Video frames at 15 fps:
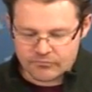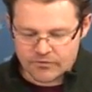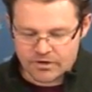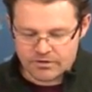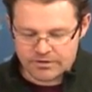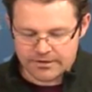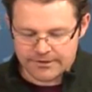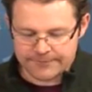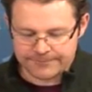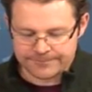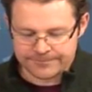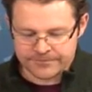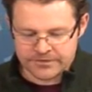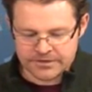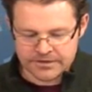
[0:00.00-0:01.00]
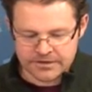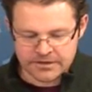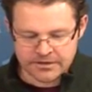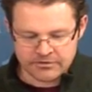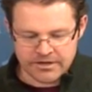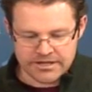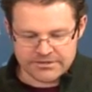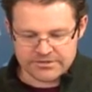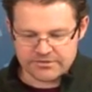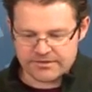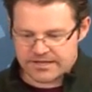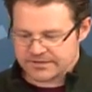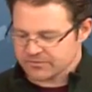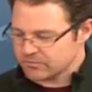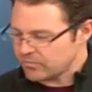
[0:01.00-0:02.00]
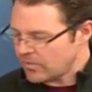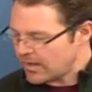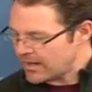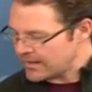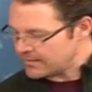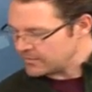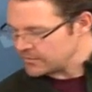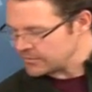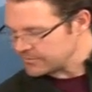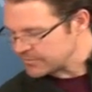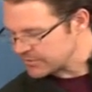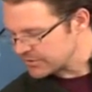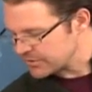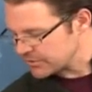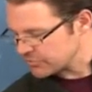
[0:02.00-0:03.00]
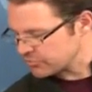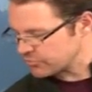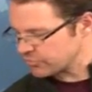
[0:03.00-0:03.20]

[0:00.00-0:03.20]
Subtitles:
Okay, great. So that's while loops.